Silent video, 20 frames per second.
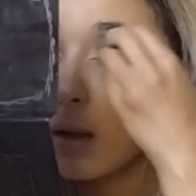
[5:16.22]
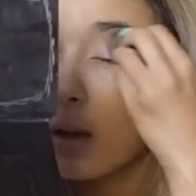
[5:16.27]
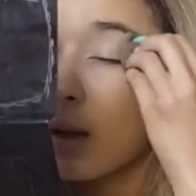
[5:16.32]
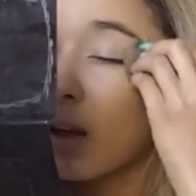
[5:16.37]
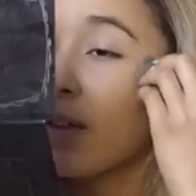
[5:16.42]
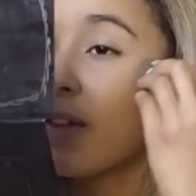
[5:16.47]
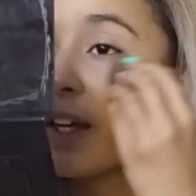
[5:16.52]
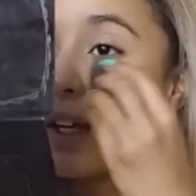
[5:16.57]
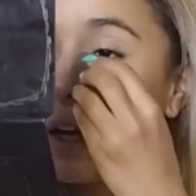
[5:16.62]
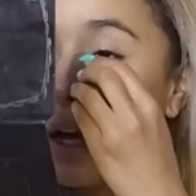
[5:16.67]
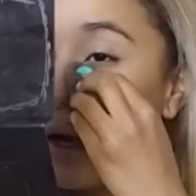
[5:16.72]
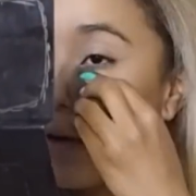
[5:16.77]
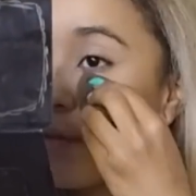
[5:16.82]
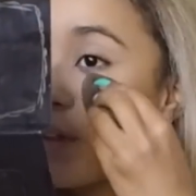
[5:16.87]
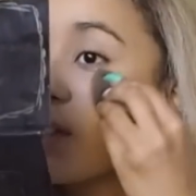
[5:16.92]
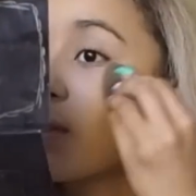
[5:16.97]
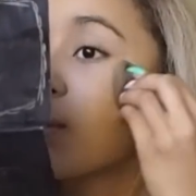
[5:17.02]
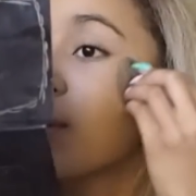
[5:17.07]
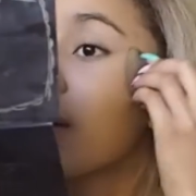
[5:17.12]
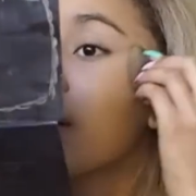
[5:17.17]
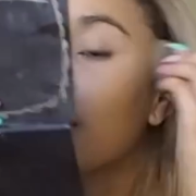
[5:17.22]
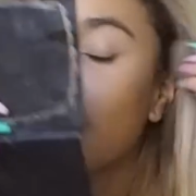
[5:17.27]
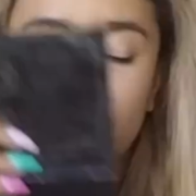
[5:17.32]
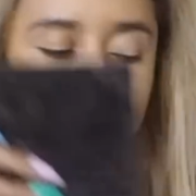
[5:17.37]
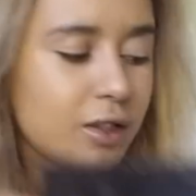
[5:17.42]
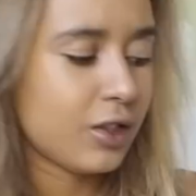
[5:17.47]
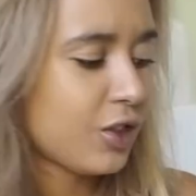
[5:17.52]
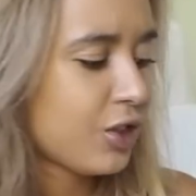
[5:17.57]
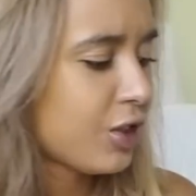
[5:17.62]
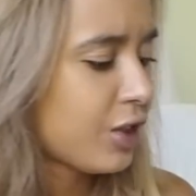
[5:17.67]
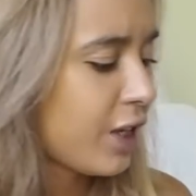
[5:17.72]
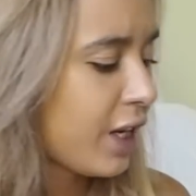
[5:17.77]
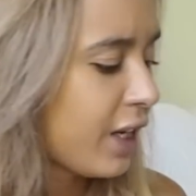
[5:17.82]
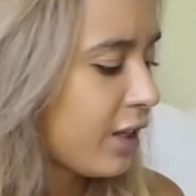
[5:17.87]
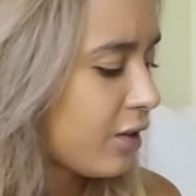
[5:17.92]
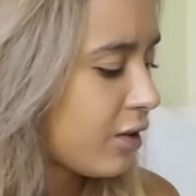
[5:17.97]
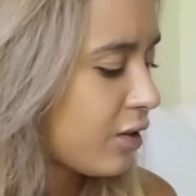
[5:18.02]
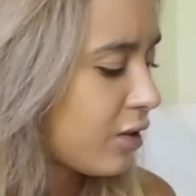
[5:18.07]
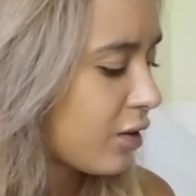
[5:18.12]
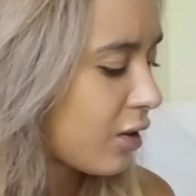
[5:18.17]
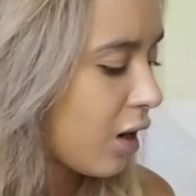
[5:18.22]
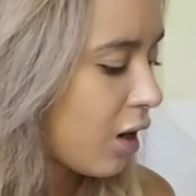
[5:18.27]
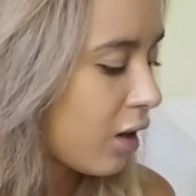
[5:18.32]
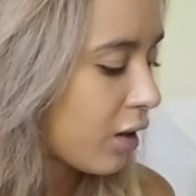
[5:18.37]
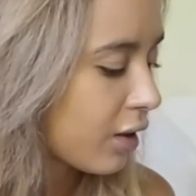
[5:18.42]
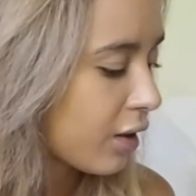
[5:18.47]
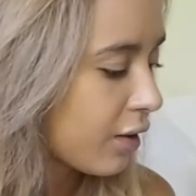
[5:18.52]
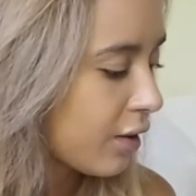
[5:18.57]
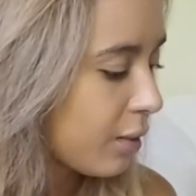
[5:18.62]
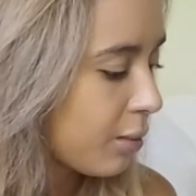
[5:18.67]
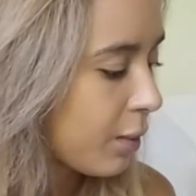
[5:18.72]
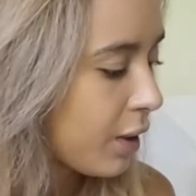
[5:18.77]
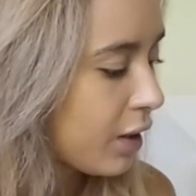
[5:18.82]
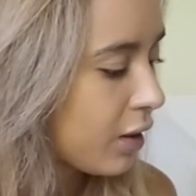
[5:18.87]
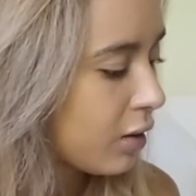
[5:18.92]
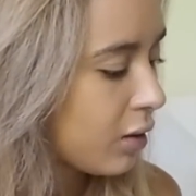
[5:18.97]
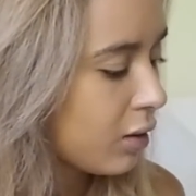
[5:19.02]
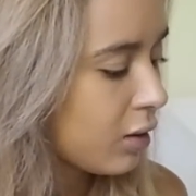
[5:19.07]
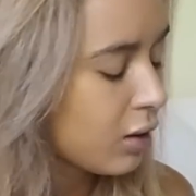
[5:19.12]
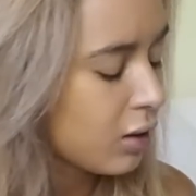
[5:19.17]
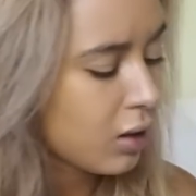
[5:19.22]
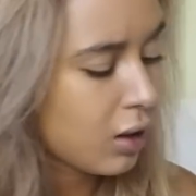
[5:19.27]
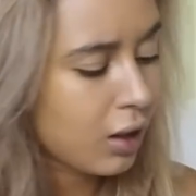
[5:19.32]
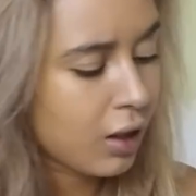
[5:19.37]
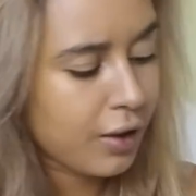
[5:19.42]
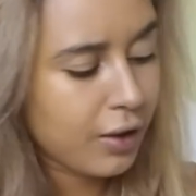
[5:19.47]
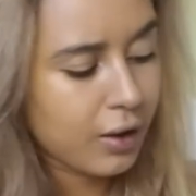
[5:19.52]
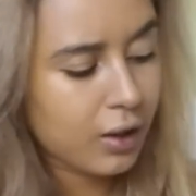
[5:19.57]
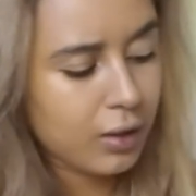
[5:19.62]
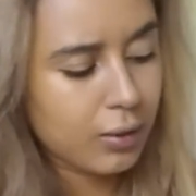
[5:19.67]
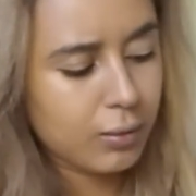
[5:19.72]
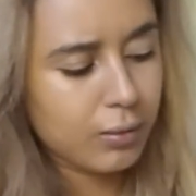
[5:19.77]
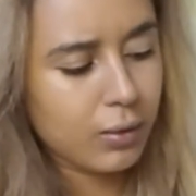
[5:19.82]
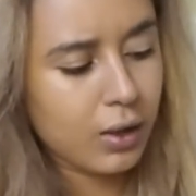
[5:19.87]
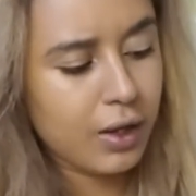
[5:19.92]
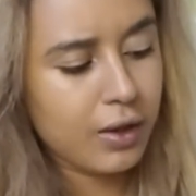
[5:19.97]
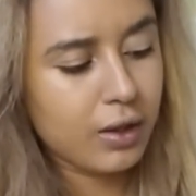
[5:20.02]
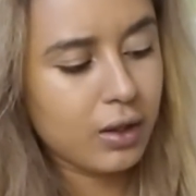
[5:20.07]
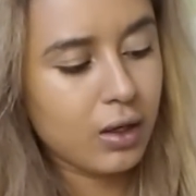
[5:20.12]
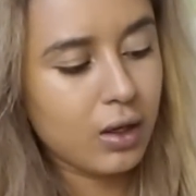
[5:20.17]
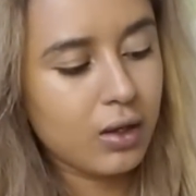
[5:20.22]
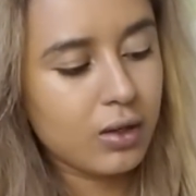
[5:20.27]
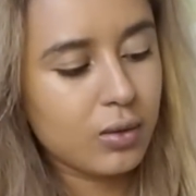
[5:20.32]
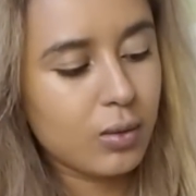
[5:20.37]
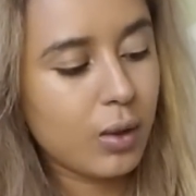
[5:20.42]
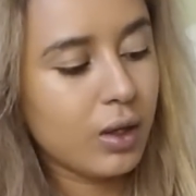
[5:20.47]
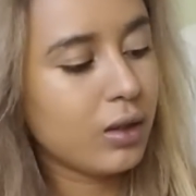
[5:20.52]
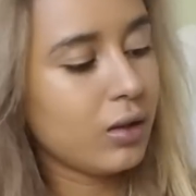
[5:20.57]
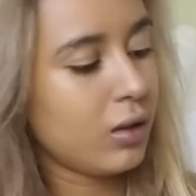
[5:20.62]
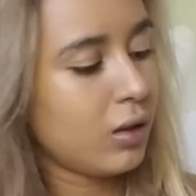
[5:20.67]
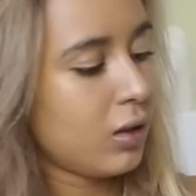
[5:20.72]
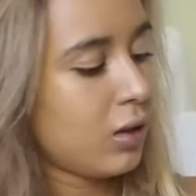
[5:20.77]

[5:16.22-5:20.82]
I think I have this one in a shade darker than my other NARS one.